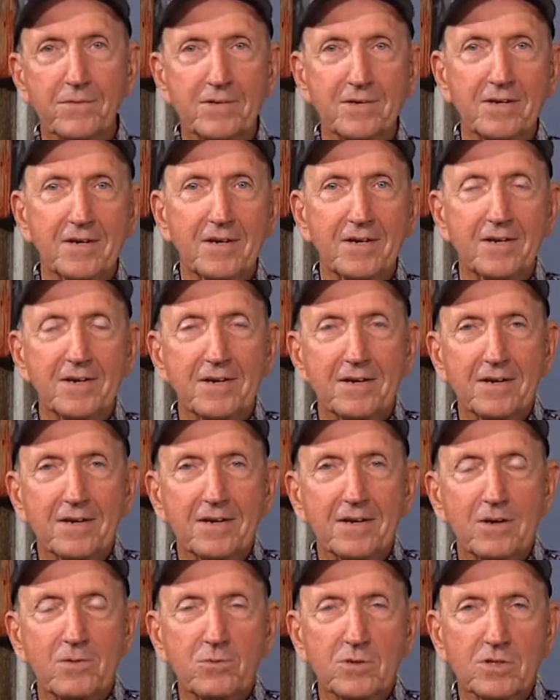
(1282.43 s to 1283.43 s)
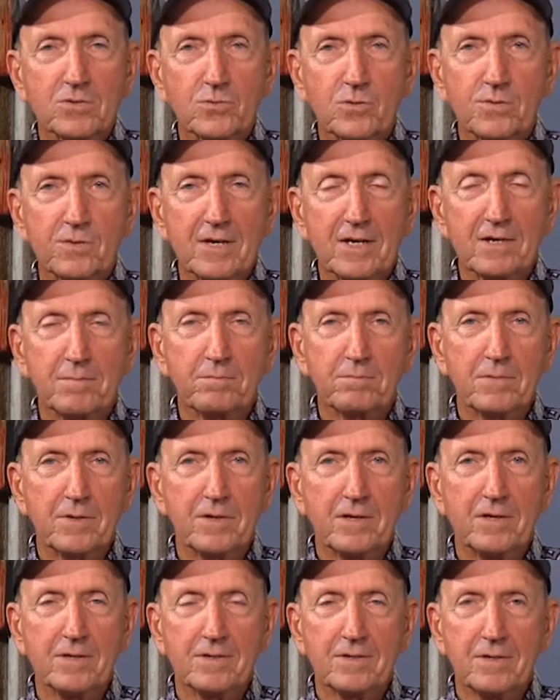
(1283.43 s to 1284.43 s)
And, and I wish we would have had
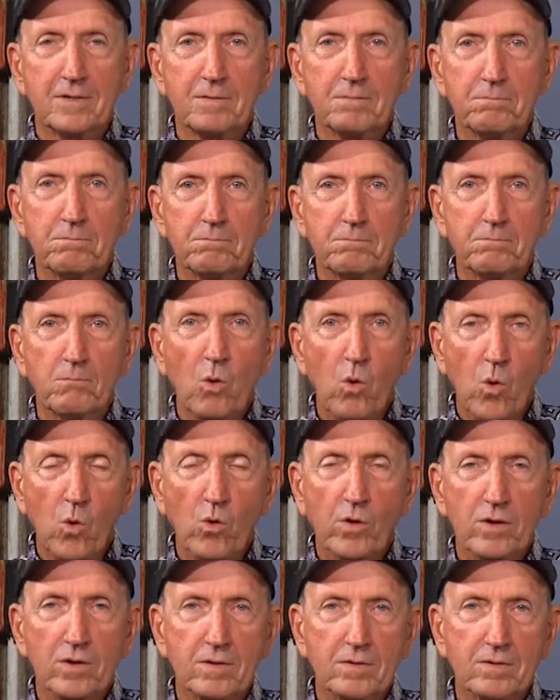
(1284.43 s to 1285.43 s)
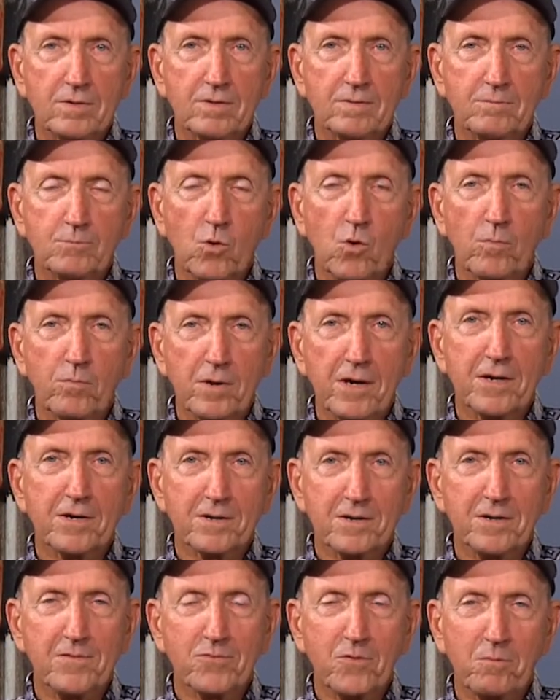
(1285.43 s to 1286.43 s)
uh, more, more
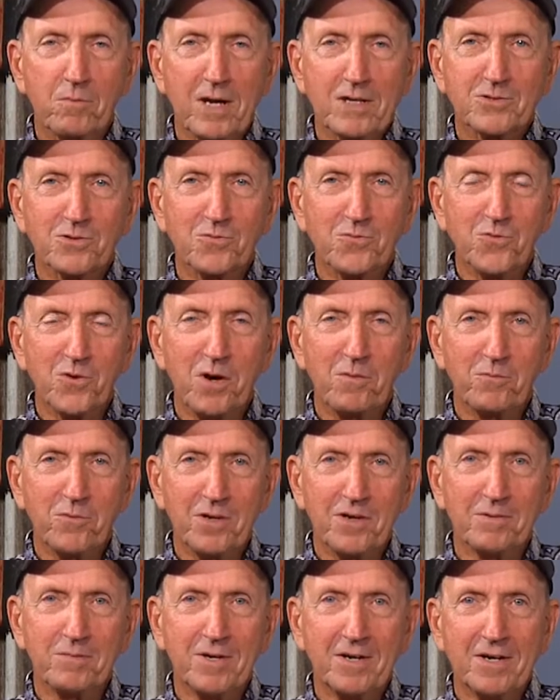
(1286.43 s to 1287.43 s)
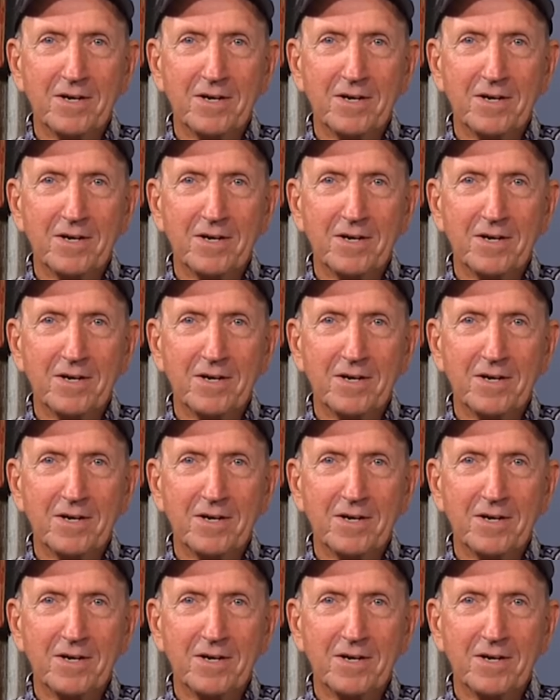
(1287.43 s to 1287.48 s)
better information from them